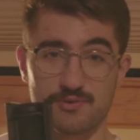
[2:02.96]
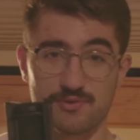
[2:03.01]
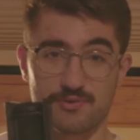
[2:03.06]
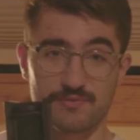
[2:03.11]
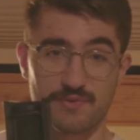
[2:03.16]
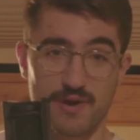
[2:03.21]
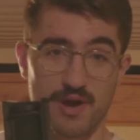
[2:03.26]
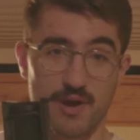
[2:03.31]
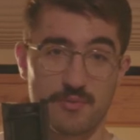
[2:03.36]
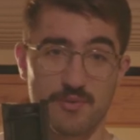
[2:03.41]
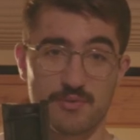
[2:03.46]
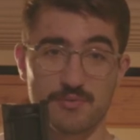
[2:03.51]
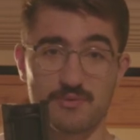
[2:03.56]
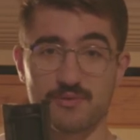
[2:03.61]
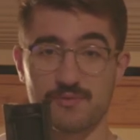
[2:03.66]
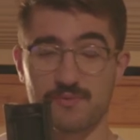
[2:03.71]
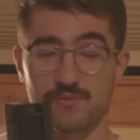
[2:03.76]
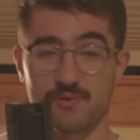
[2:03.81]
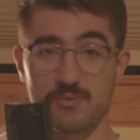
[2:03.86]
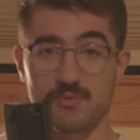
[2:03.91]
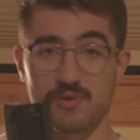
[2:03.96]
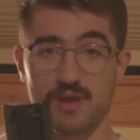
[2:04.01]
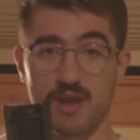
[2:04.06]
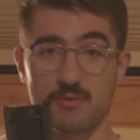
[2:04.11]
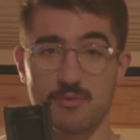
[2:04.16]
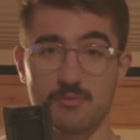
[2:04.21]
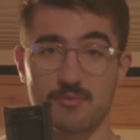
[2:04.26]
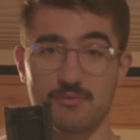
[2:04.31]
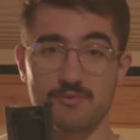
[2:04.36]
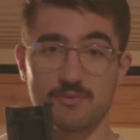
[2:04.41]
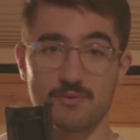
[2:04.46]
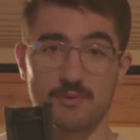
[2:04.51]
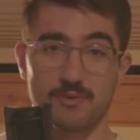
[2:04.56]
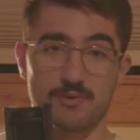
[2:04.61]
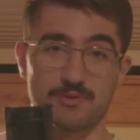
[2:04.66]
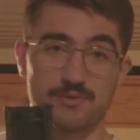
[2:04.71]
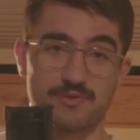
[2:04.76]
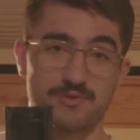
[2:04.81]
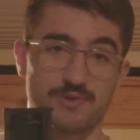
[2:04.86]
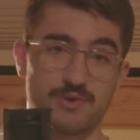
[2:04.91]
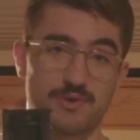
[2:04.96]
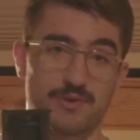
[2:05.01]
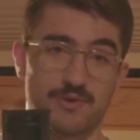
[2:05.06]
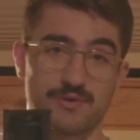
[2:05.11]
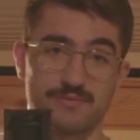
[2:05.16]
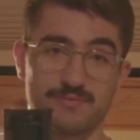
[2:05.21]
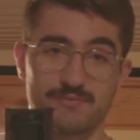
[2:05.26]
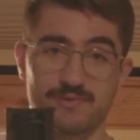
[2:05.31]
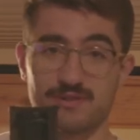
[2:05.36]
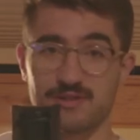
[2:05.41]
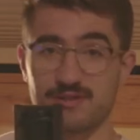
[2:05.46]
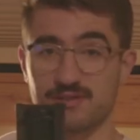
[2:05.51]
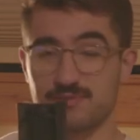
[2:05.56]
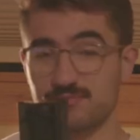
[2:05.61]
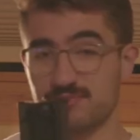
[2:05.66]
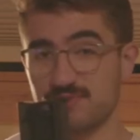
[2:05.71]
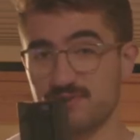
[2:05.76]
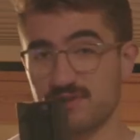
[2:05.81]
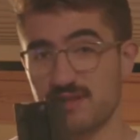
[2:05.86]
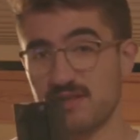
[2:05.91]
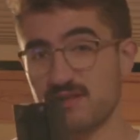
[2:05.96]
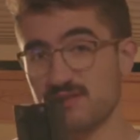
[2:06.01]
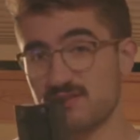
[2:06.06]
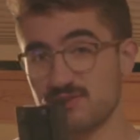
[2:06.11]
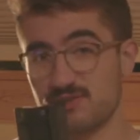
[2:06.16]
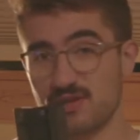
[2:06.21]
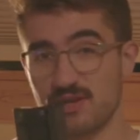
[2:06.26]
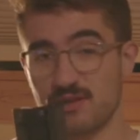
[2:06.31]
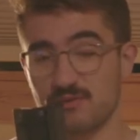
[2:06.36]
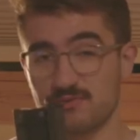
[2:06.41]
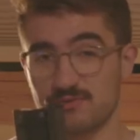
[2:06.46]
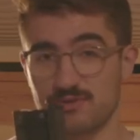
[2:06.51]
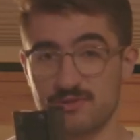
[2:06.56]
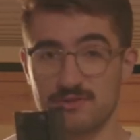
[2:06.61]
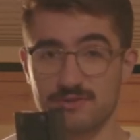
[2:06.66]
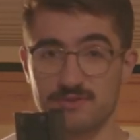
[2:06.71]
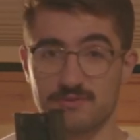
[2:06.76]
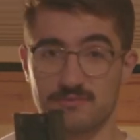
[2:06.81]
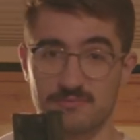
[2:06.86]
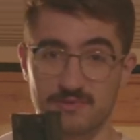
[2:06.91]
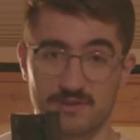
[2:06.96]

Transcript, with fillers: environment with a film camera before, so it does present its challenges.